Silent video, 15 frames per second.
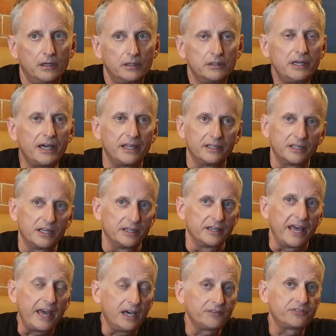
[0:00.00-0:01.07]
Yeah, and, and
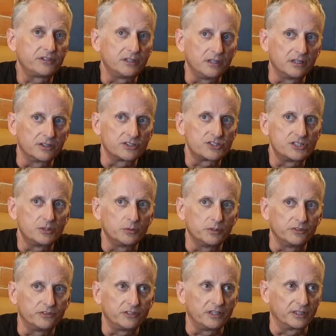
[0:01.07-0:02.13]
half the year she
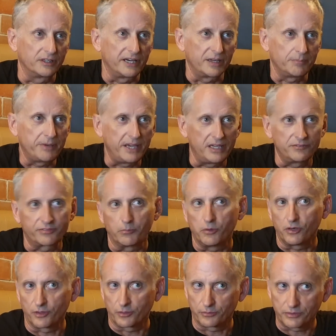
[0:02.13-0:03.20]
was in a lot of pain from
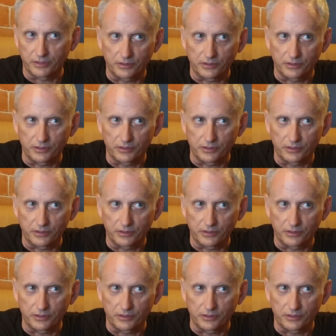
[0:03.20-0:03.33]
all the,